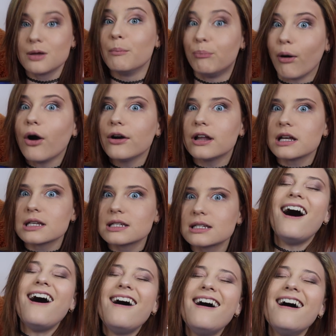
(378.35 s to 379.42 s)

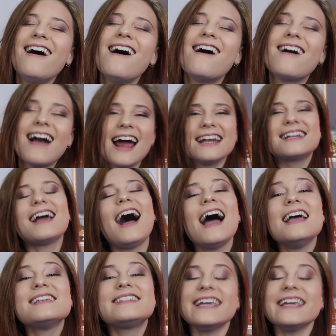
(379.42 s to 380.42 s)
Bonus. Alright guys,